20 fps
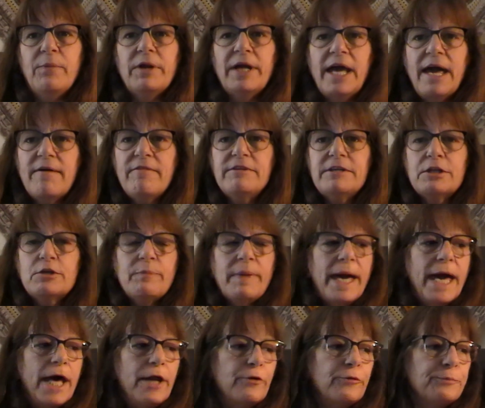when I have another
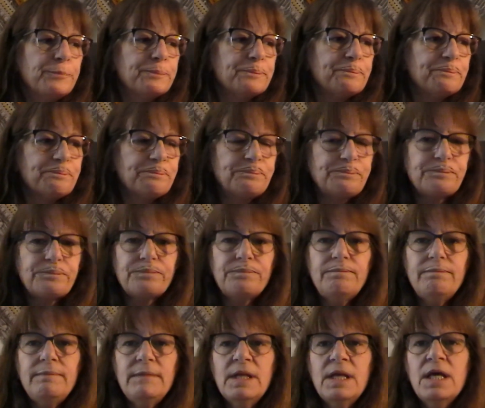pattern.
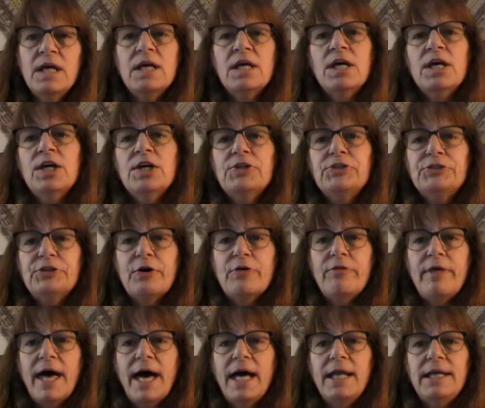So
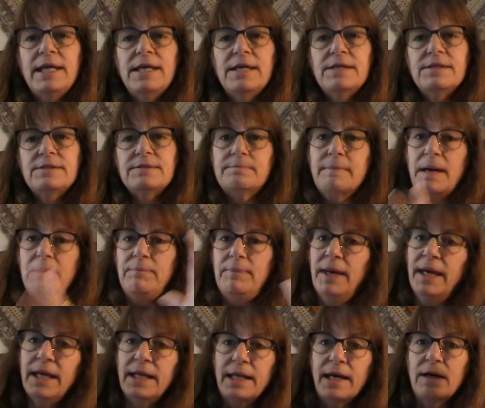that is my
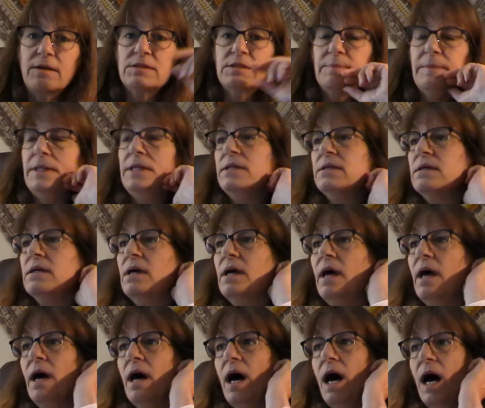big announcement.
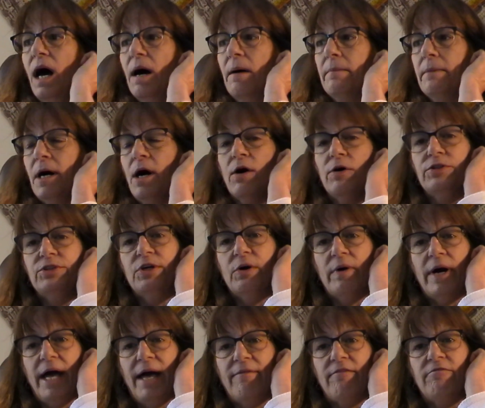Also,
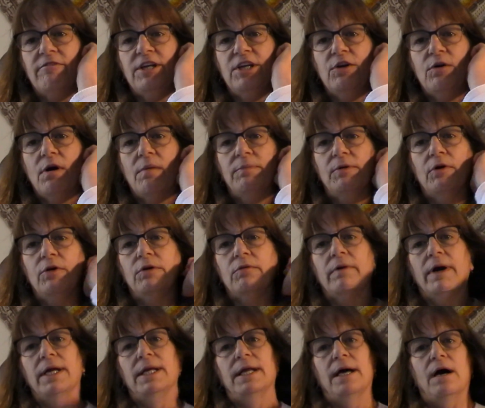I have a video uploading
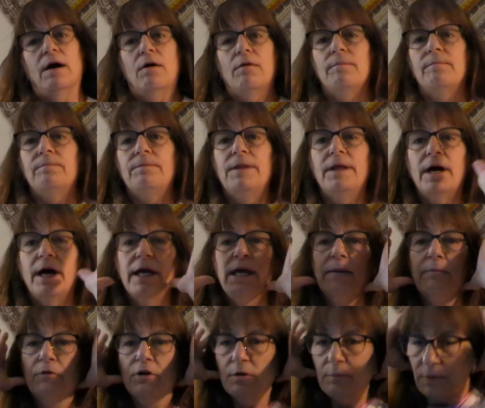right now. I
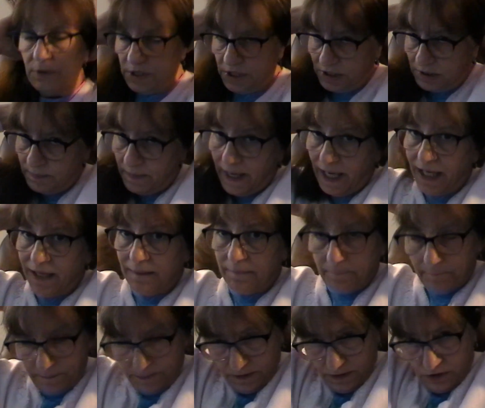am going to participate,
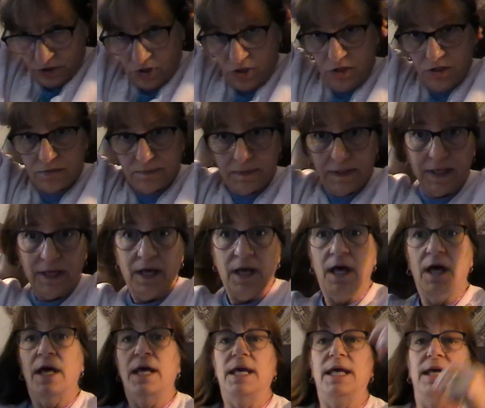excuse me,
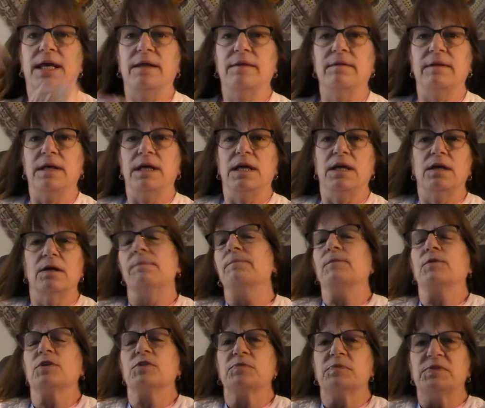in the
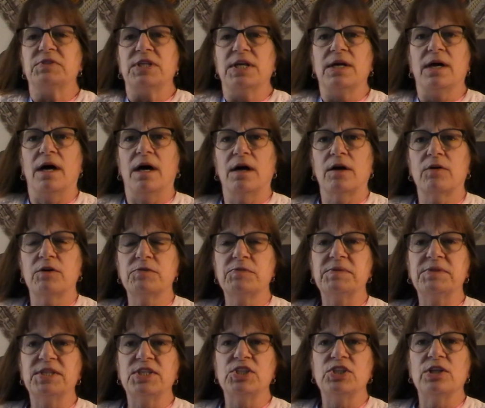Christmas
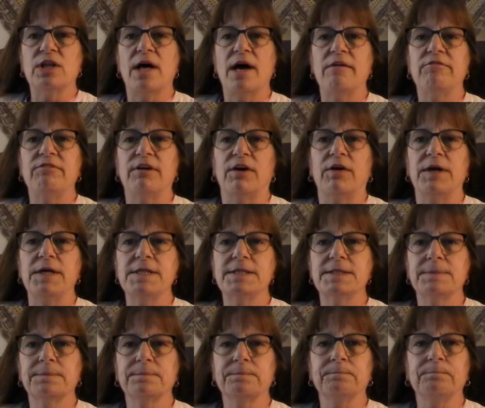in July
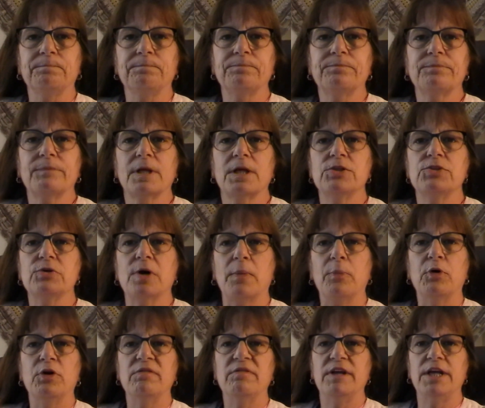fairies. So I
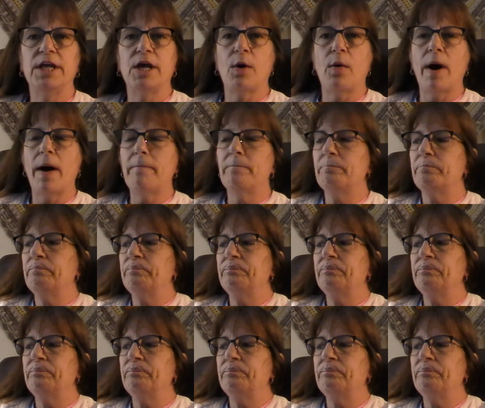put a video up.